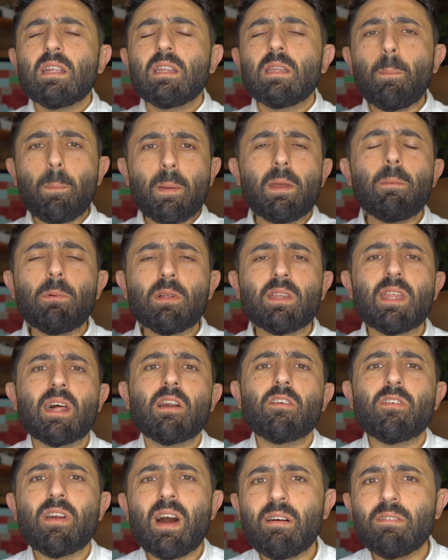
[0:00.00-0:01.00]
the people that
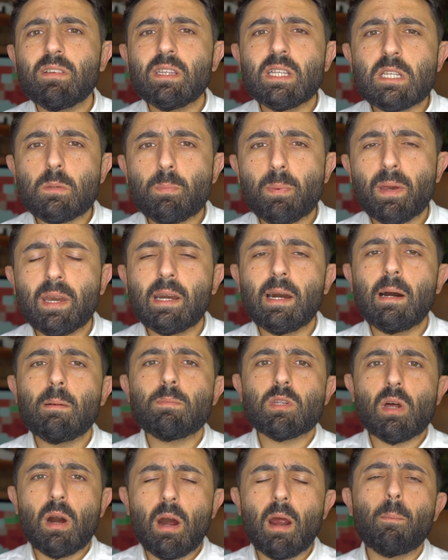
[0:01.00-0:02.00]
are driving these
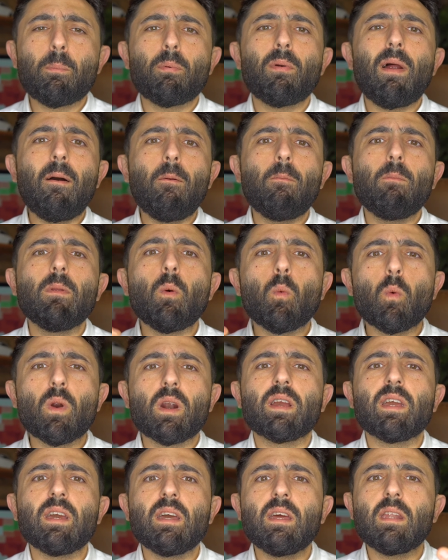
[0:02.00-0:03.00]
pickups are probably
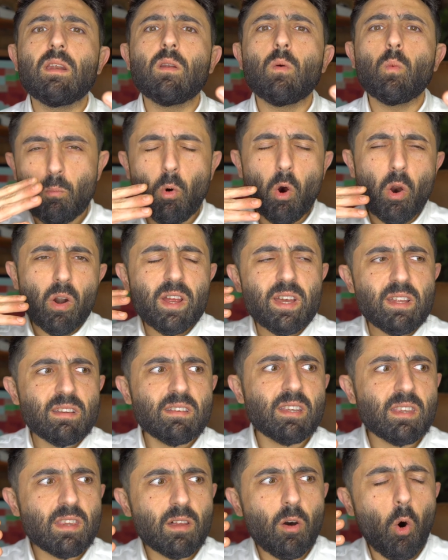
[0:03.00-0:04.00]
working more
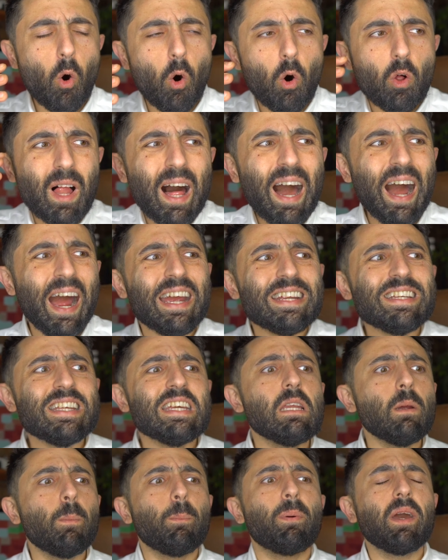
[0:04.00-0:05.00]
into the whole I
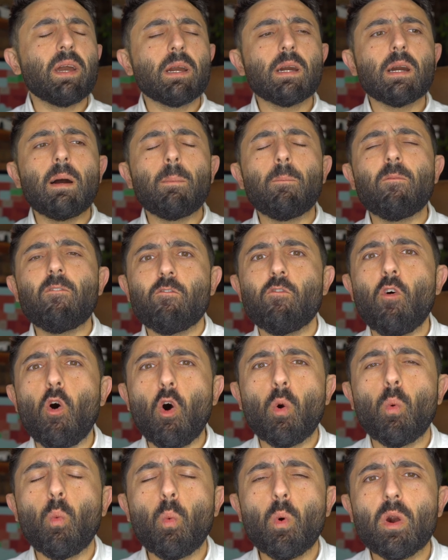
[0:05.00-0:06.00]
need a pickup
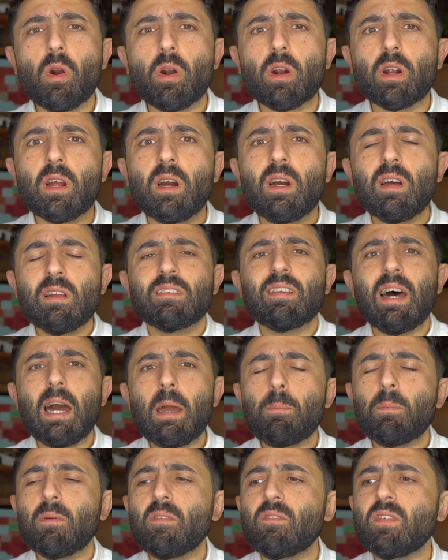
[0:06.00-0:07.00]
for work
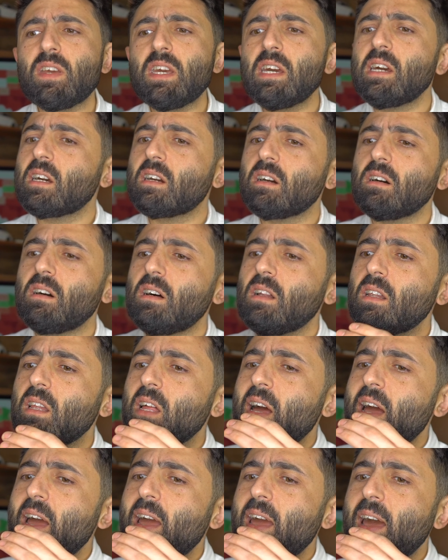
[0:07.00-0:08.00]
type of vehicle
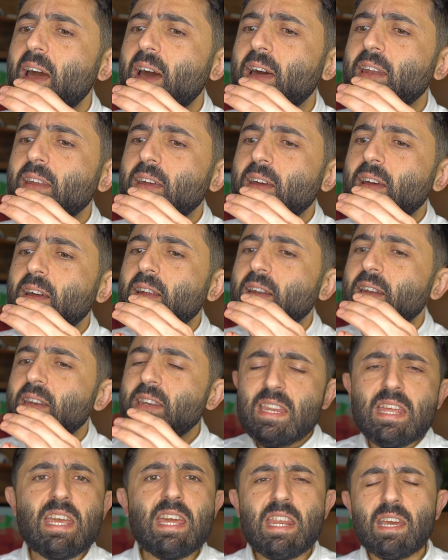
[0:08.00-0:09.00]
and
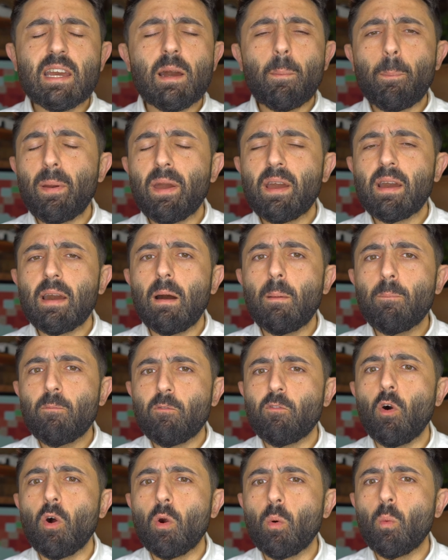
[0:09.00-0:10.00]
needing a pickup
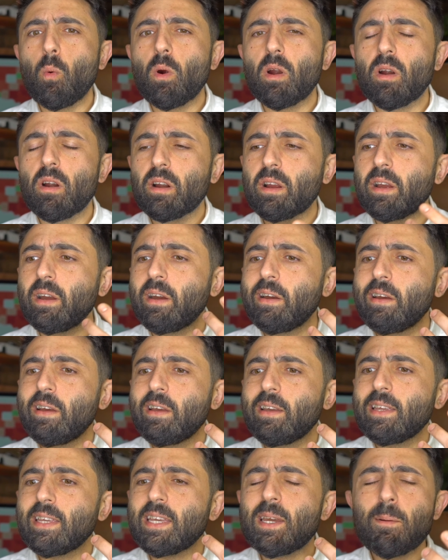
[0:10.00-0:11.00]
for work,
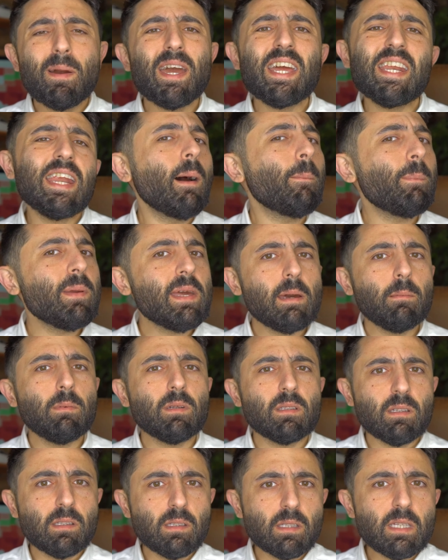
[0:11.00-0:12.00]
you may not be able
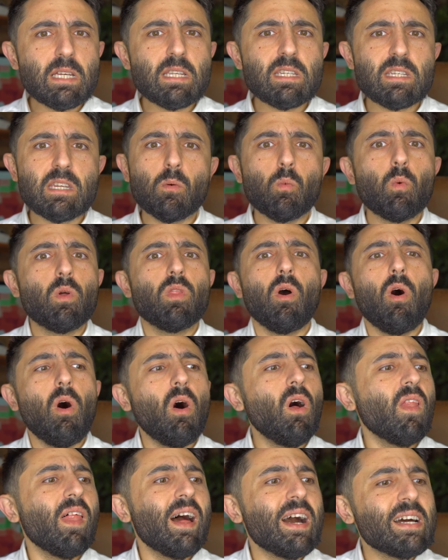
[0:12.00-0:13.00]
to lease it with
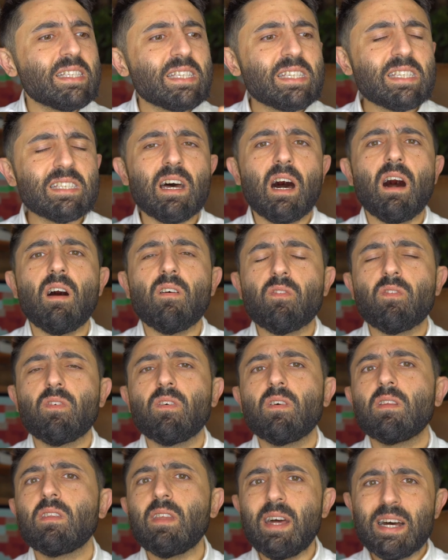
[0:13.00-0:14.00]
all that stuff
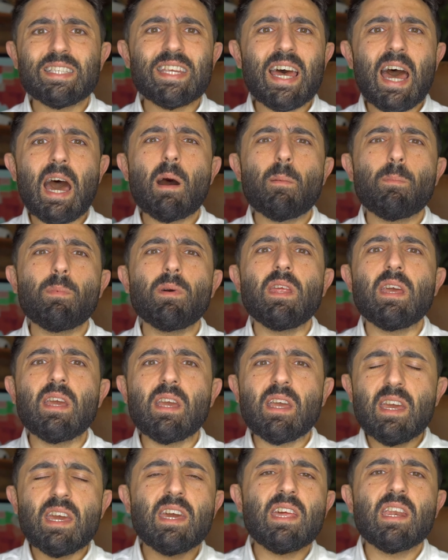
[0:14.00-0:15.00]
that's
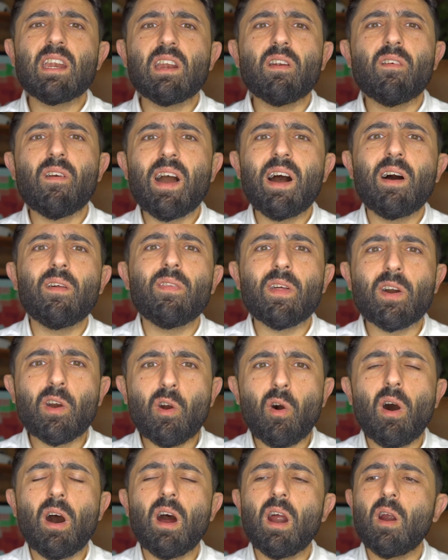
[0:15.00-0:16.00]
happening in and around the
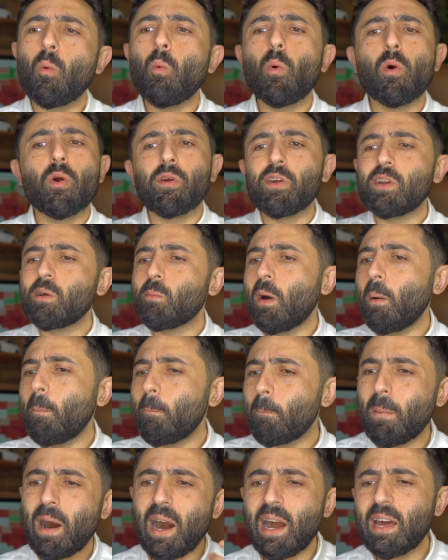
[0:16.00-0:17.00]
car, worried about
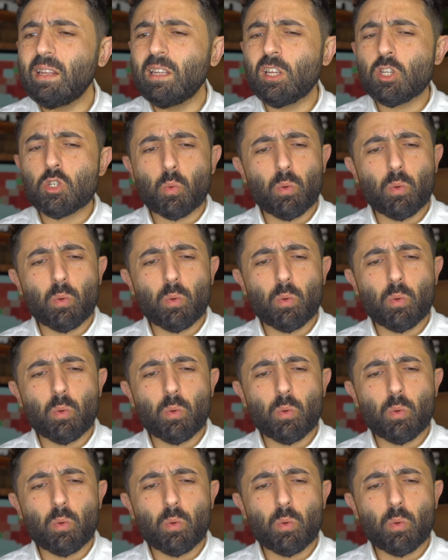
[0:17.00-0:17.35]
mileage,